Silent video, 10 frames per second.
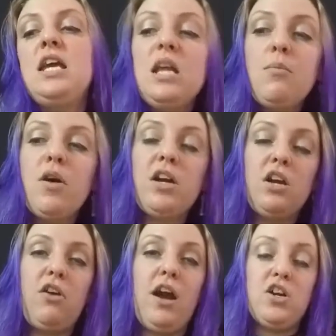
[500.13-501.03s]
In a
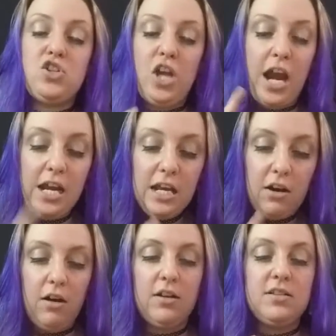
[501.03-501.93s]
market crash,
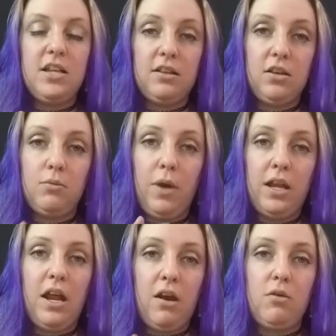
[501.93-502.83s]
any cards that the
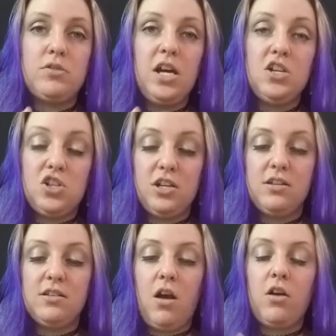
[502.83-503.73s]
red arrow
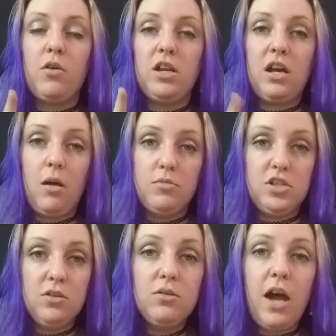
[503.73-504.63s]
touches are going to
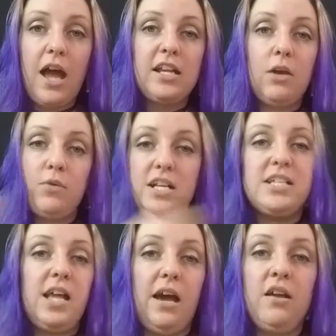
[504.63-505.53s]
come due and get
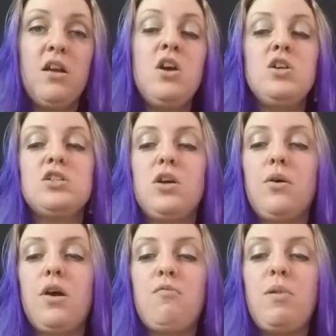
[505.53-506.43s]
reset.
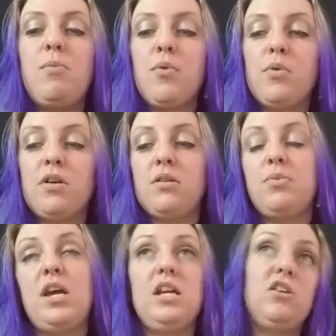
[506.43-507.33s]
So if people
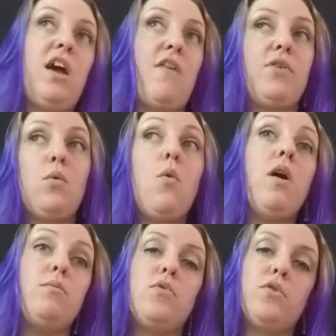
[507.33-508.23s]
were planning on having
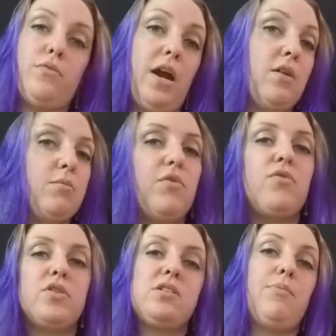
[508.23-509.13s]
one more round
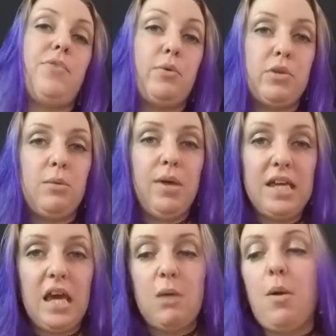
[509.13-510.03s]
before something really
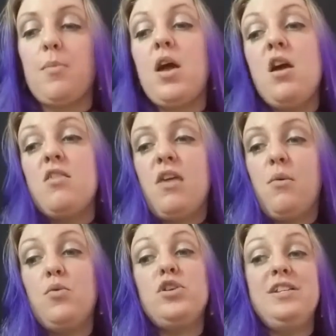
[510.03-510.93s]
big came up,
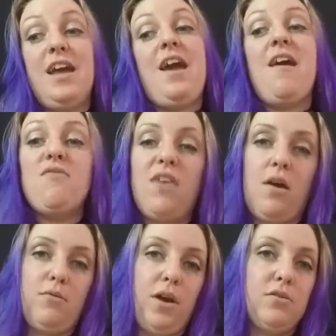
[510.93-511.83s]
they wouldn't have
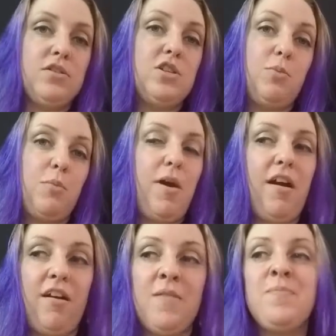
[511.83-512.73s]
that round to
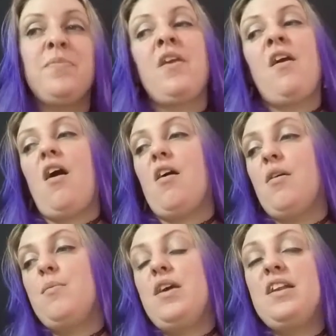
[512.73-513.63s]
prepare.
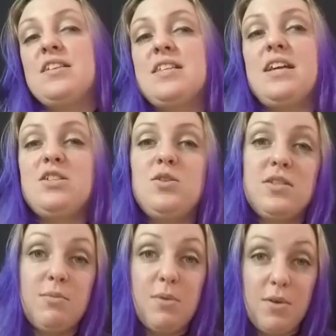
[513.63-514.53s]
Um, it has led
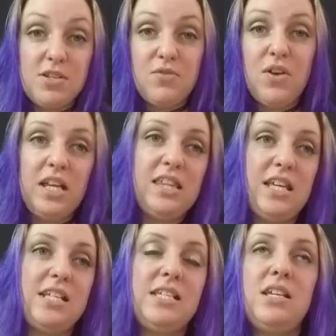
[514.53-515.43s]
to some of the most funny
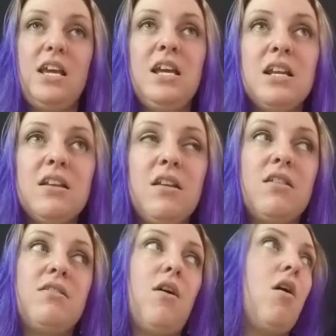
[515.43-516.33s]
things in
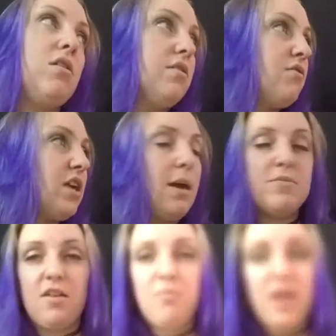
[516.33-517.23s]
the all of the
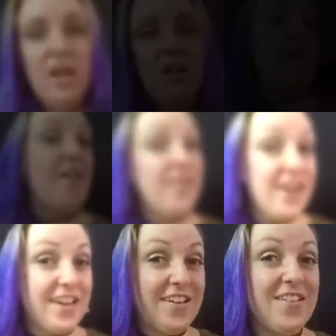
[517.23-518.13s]
games I've played. All
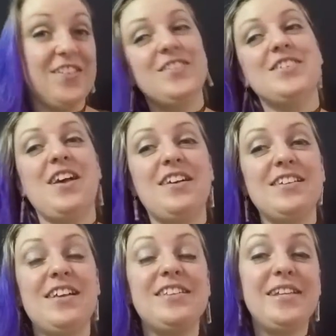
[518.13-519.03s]
right, y'all, you
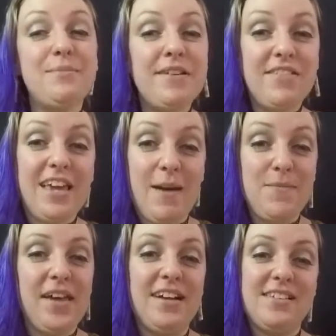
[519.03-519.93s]
saw a little bit of the
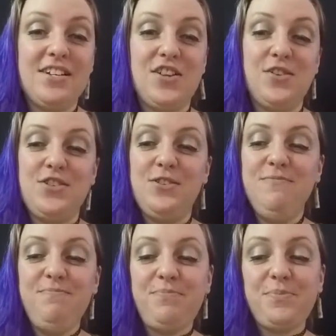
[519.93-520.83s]
gameplay as I showed you.